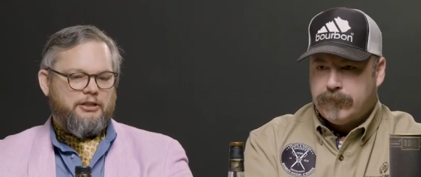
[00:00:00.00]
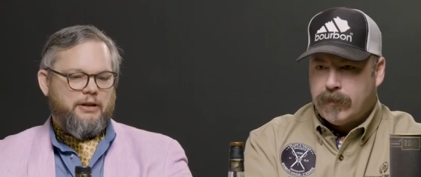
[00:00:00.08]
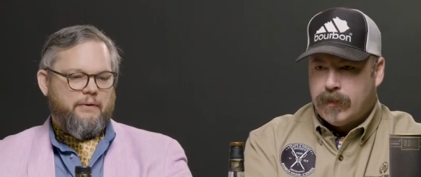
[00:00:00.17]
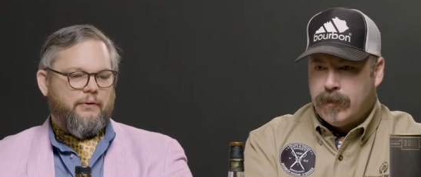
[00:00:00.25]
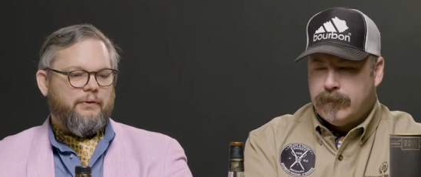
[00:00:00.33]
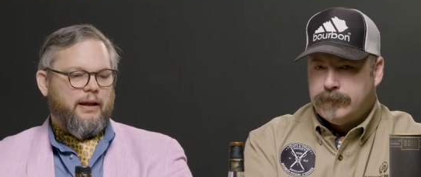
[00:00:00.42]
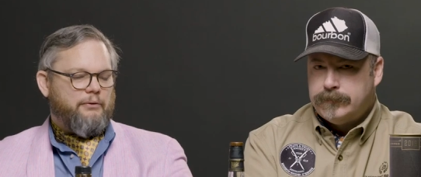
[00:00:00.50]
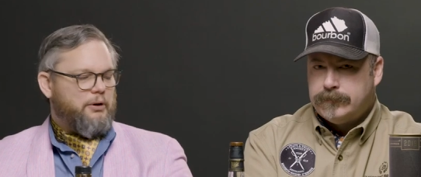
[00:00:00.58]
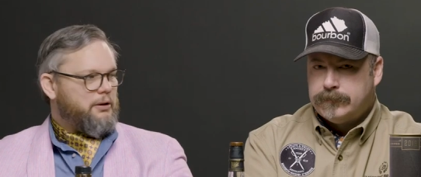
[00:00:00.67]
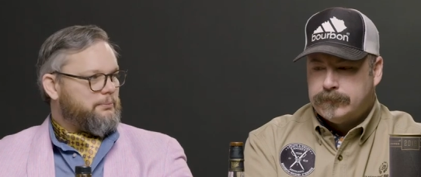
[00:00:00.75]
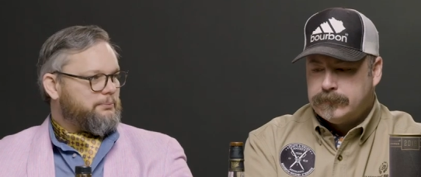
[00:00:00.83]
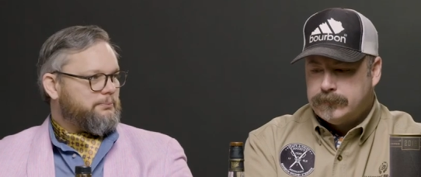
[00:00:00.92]
Speaker 1: Did you have a
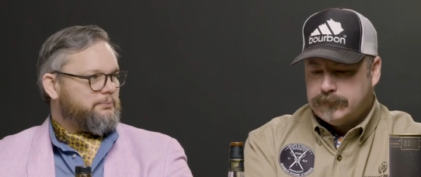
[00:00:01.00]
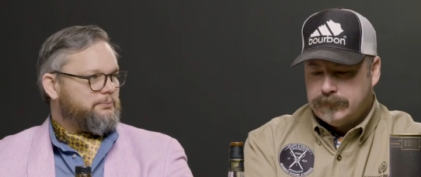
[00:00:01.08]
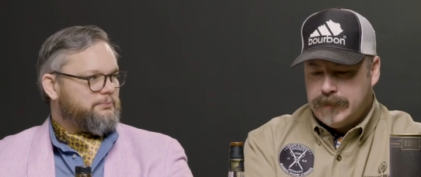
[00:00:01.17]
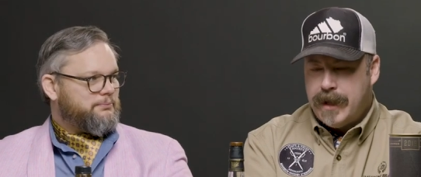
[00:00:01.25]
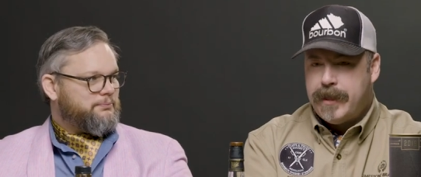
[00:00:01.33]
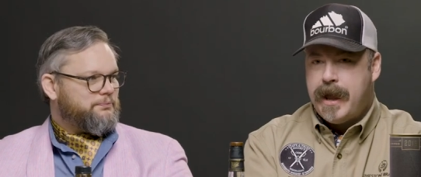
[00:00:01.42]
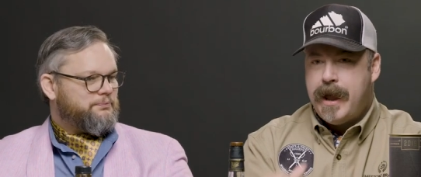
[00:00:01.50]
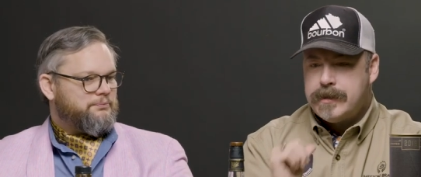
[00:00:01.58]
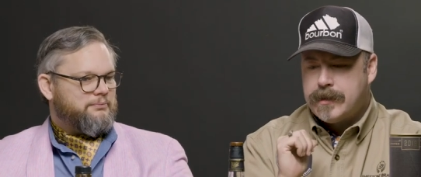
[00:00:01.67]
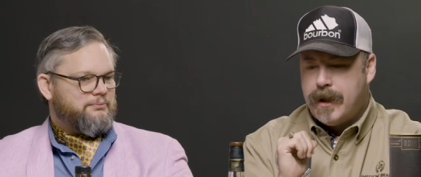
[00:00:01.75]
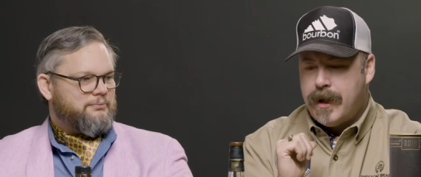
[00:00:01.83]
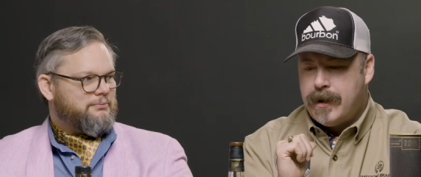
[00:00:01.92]
favorite?
Speaker 2: Yeah, the
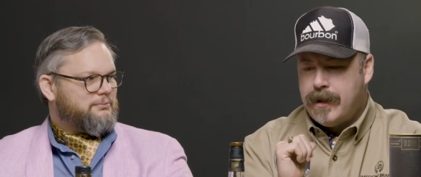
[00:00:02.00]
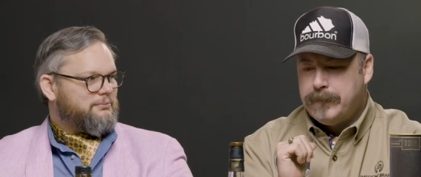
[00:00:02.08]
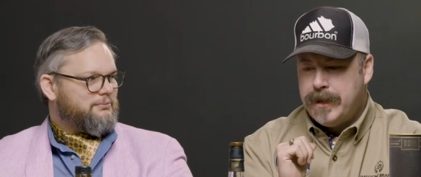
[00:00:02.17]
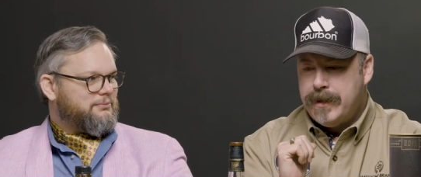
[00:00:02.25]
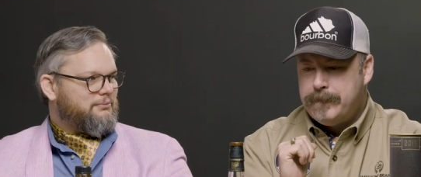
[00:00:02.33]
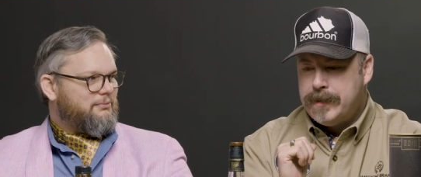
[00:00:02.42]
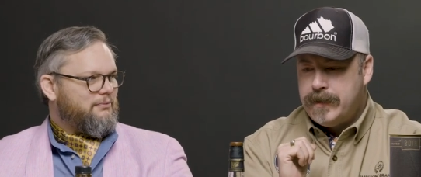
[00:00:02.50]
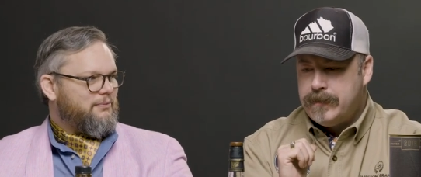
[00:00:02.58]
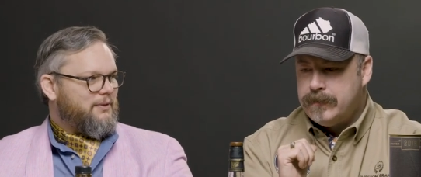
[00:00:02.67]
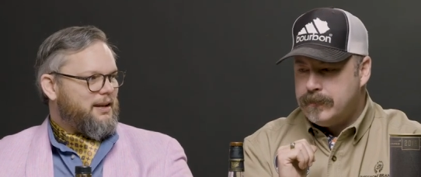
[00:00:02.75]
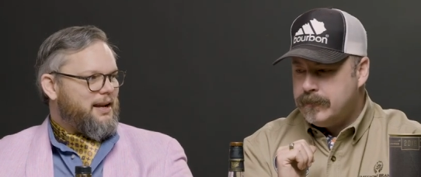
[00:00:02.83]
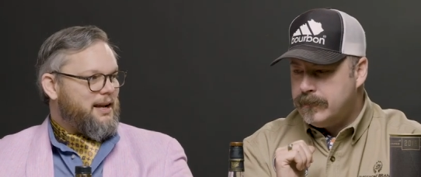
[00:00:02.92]
ascot. I'm keeping it.
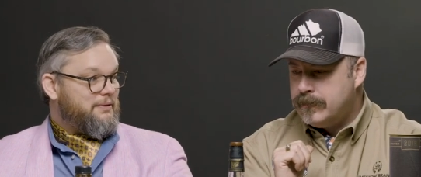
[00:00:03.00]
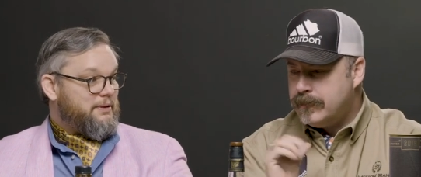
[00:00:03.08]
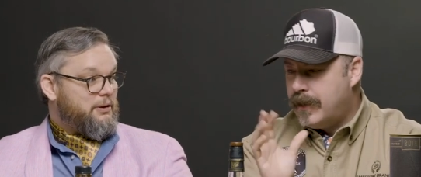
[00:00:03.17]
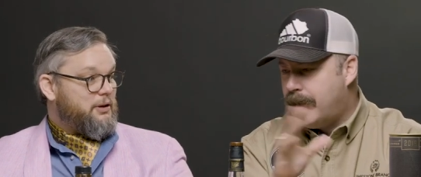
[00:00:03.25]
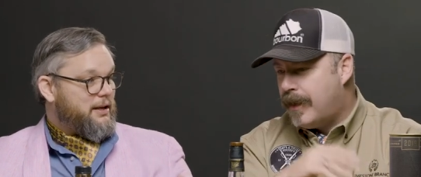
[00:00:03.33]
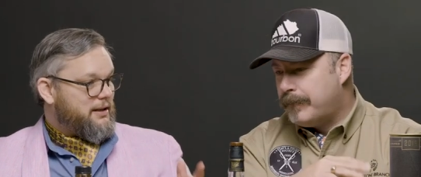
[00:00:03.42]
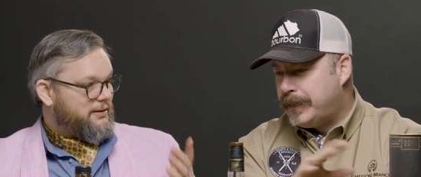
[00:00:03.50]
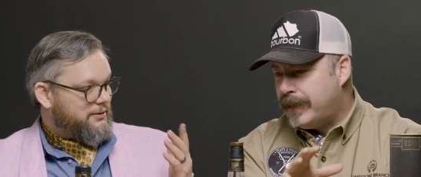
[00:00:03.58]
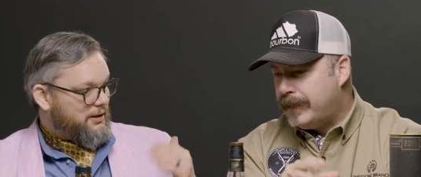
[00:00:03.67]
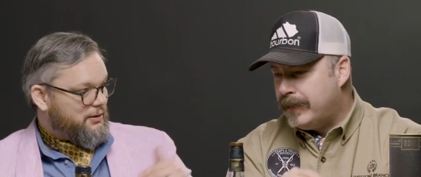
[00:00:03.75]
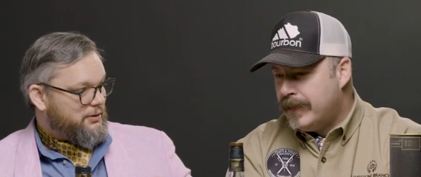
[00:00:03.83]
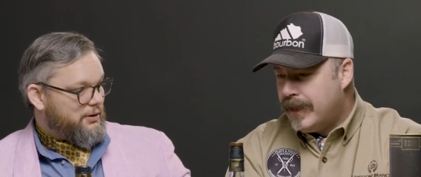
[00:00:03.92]
Speaker 1: Uh, no, can, I'm
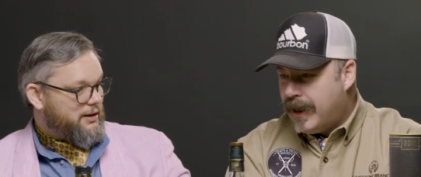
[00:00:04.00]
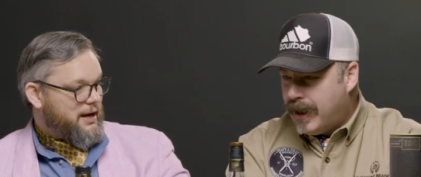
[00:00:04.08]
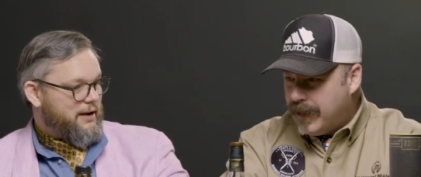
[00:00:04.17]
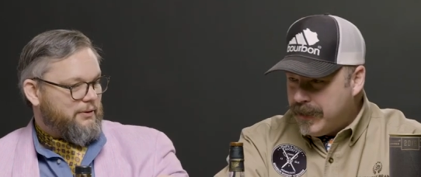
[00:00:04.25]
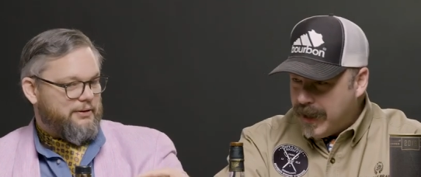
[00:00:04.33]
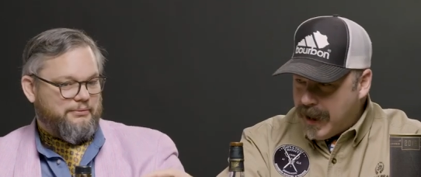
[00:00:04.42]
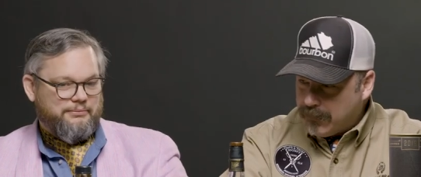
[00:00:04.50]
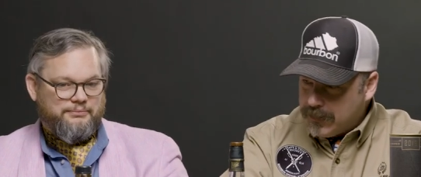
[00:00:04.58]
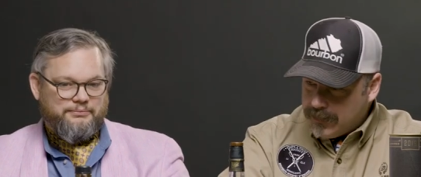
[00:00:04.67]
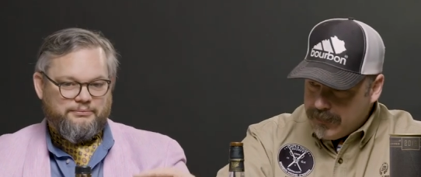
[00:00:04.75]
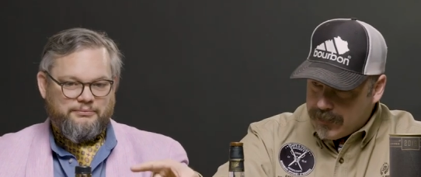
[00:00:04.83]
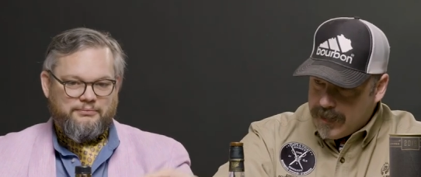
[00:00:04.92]
kidding. No, you can uh, have it.
Speaker 2: I
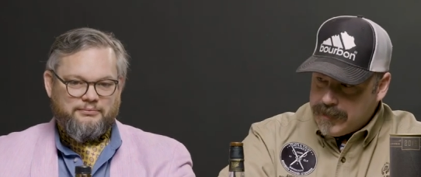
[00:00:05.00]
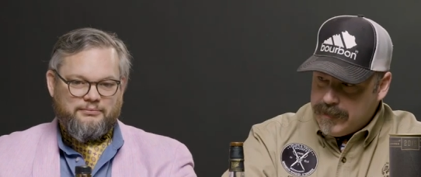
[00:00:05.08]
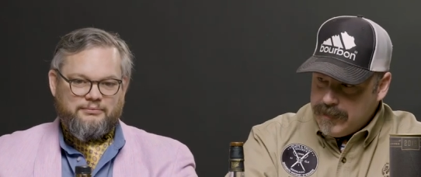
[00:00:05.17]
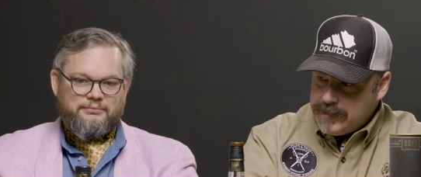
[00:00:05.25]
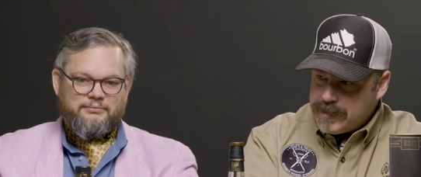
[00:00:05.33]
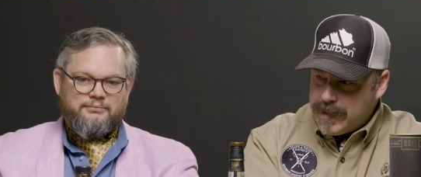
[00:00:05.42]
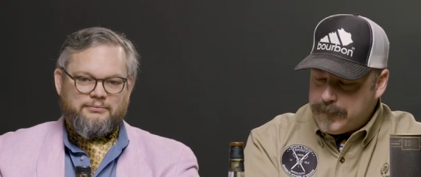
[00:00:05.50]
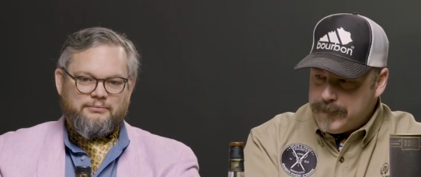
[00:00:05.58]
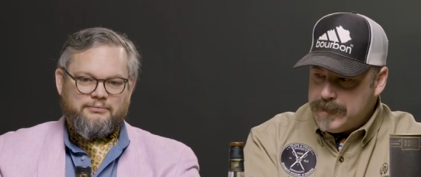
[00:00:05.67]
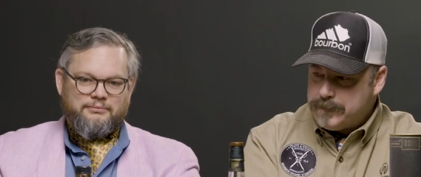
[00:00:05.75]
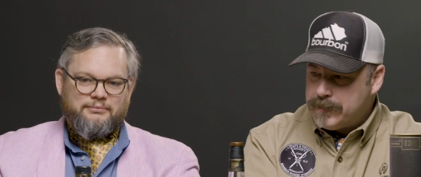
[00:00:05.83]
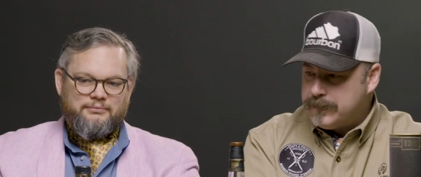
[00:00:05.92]
really like the
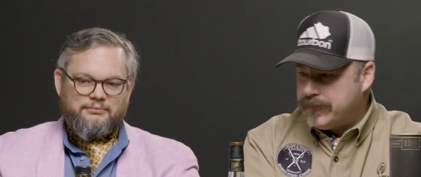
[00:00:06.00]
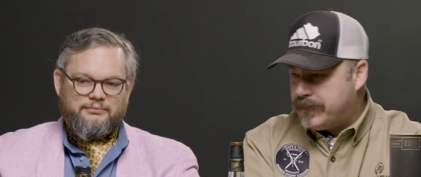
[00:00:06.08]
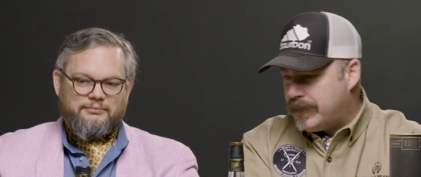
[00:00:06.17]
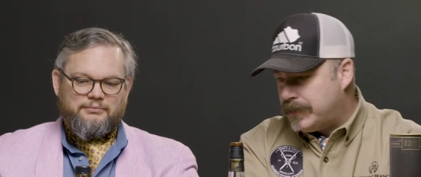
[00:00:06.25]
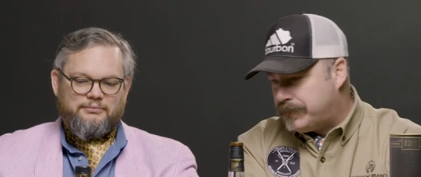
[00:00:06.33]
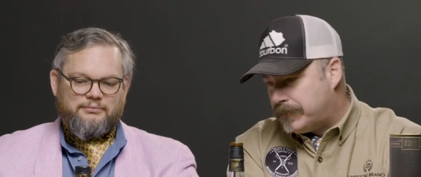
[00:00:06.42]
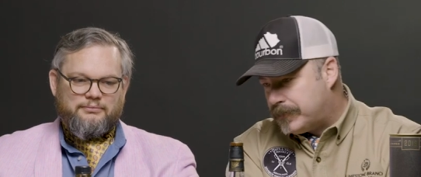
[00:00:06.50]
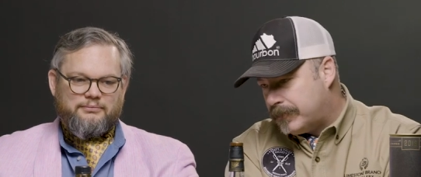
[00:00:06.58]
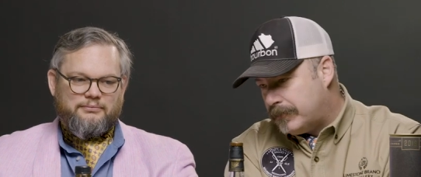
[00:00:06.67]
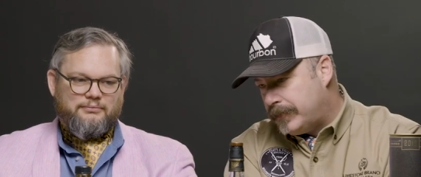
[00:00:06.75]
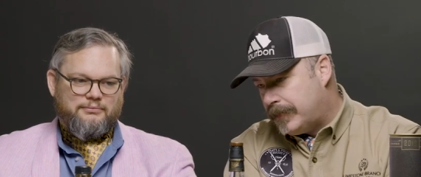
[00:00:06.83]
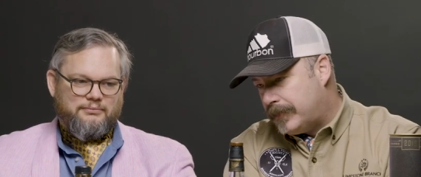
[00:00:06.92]
Japanese bourbon. Thanks for
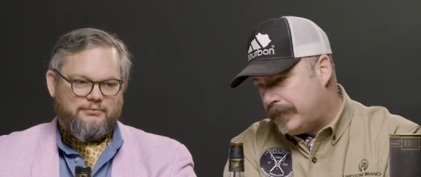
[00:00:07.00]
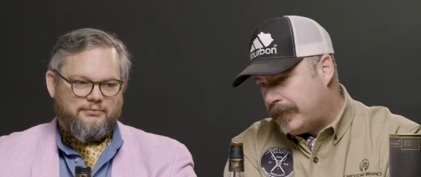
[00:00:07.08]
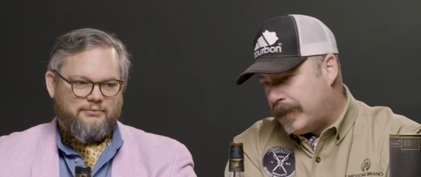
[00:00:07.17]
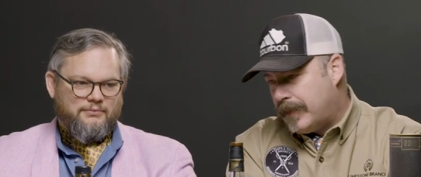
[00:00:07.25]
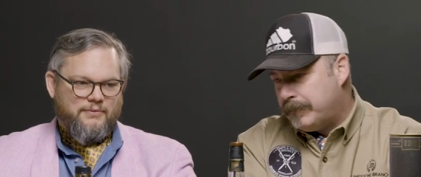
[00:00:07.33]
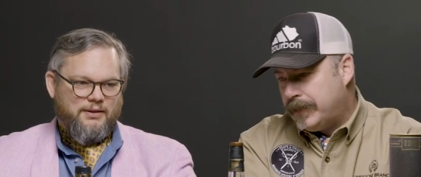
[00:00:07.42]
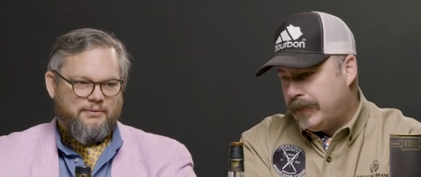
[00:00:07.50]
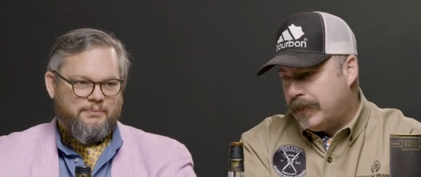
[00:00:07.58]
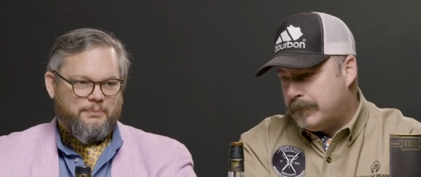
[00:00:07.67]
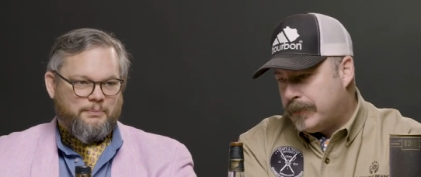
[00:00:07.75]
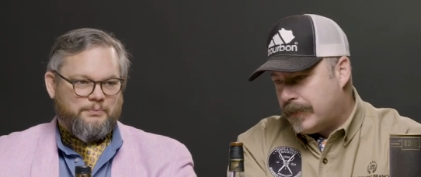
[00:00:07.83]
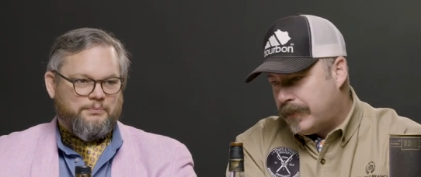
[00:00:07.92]
turning me on to that. I'm going to
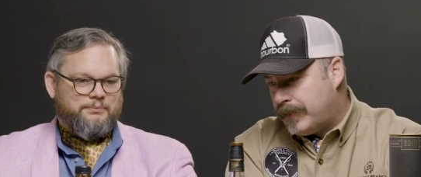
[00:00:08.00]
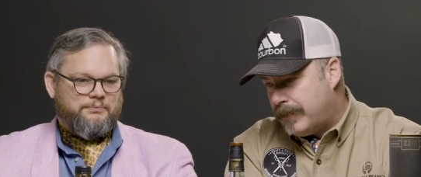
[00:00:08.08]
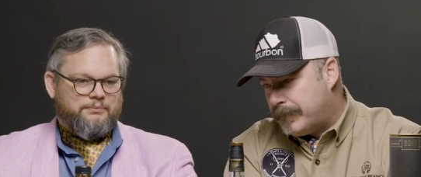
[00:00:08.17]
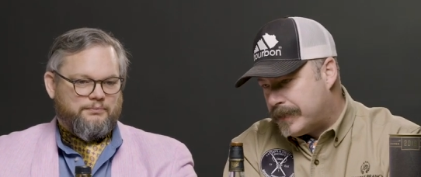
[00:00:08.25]
get a bottle of that